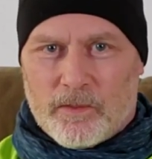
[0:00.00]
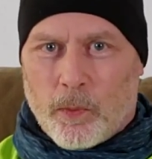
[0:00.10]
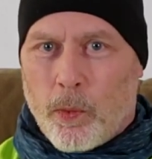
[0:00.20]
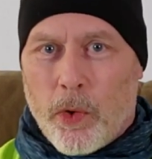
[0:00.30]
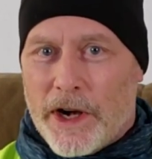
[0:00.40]

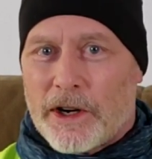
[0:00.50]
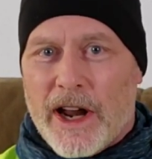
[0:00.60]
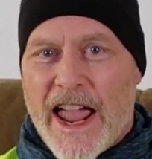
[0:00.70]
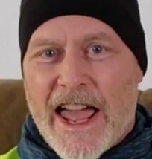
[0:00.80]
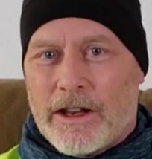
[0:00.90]

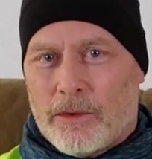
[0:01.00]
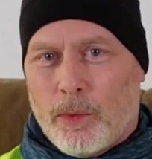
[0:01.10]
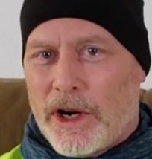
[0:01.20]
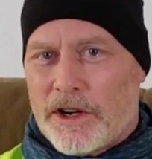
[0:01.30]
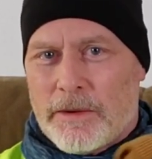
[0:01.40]
winter
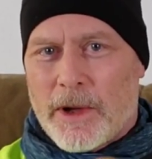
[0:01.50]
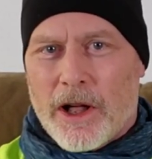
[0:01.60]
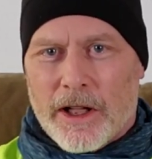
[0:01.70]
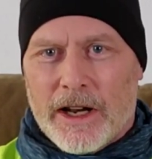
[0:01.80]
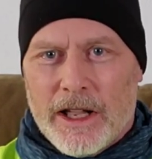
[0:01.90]

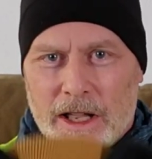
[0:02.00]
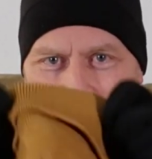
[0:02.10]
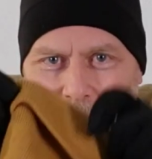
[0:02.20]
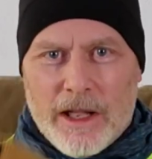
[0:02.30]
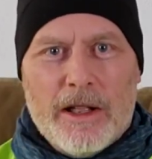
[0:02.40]
toboggan.
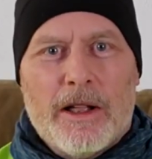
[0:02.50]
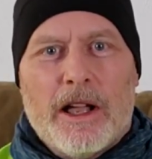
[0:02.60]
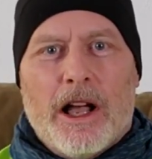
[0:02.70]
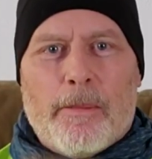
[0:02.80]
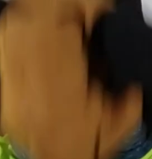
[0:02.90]

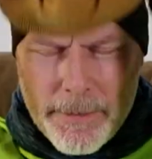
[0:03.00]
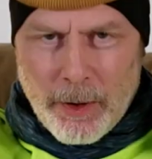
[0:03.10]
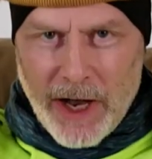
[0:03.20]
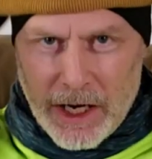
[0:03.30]
Pop it right